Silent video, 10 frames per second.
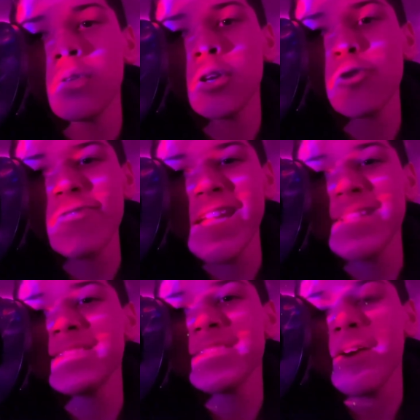
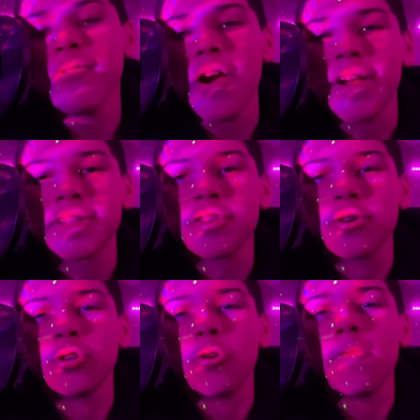creates that Rockets
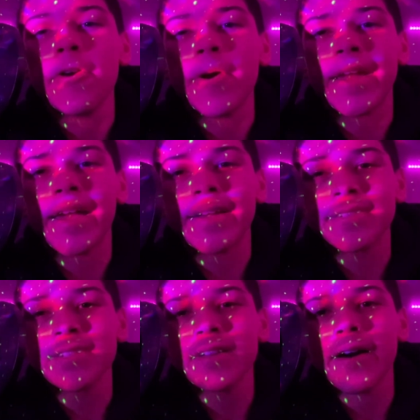turnover, I
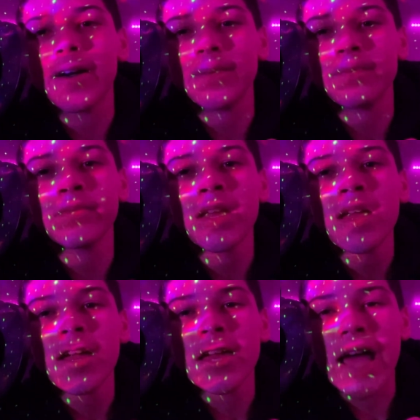guess, and